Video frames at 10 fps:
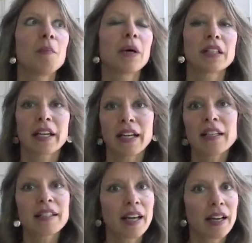But like
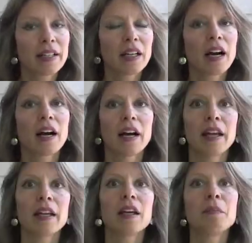I said,
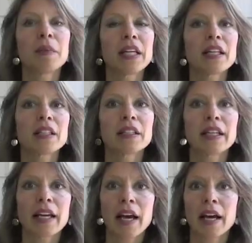I
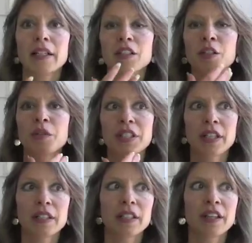immediately had tooth
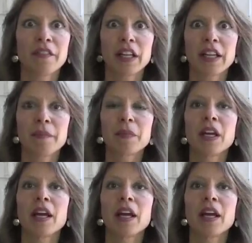sensitivity.